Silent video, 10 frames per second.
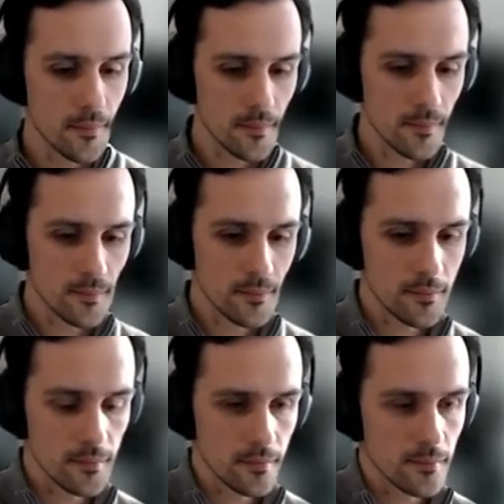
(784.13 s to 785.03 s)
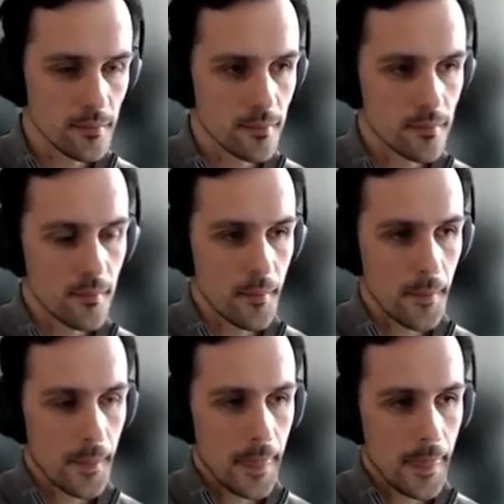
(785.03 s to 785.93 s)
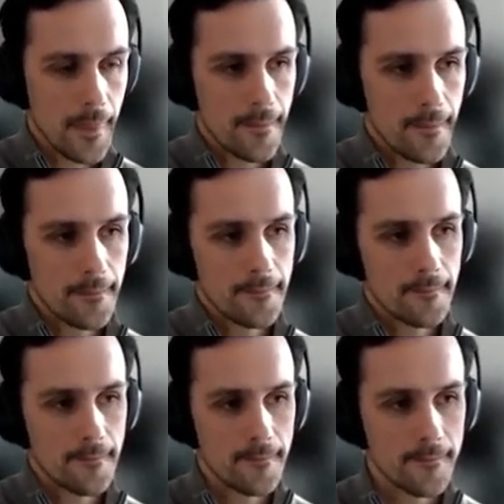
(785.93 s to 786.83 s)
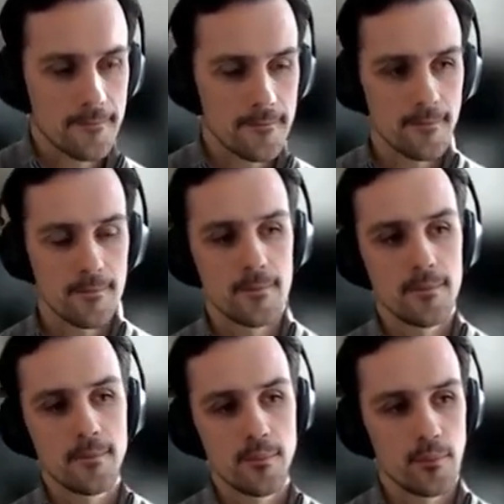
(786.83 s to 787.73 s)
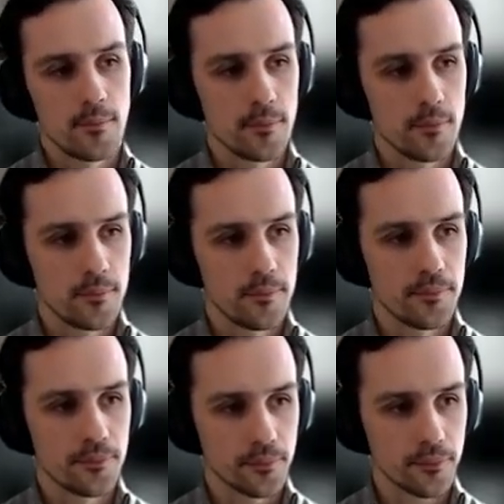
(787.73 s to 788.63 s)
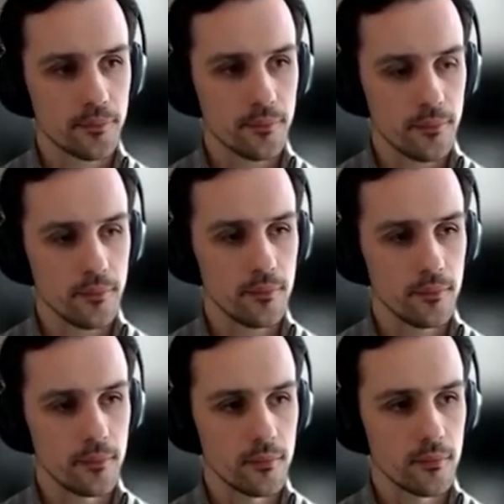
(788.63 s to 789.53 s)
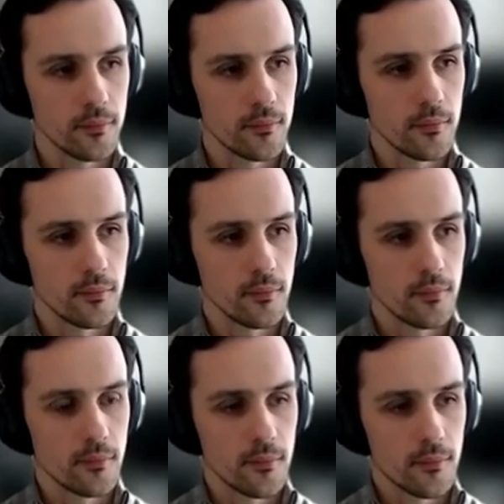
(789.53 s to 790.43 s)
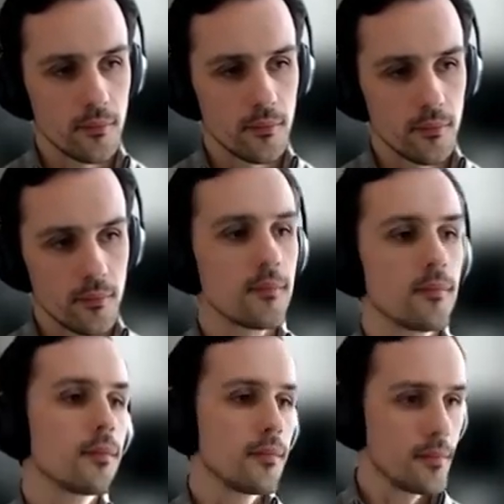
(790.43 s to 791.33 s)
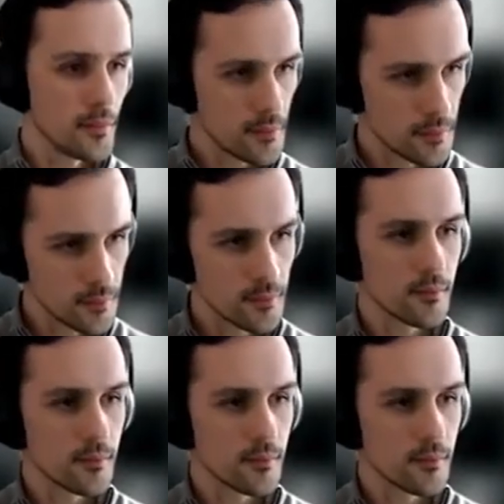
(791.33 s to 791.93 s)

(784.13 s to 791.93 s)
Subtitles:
The person shown says nothing.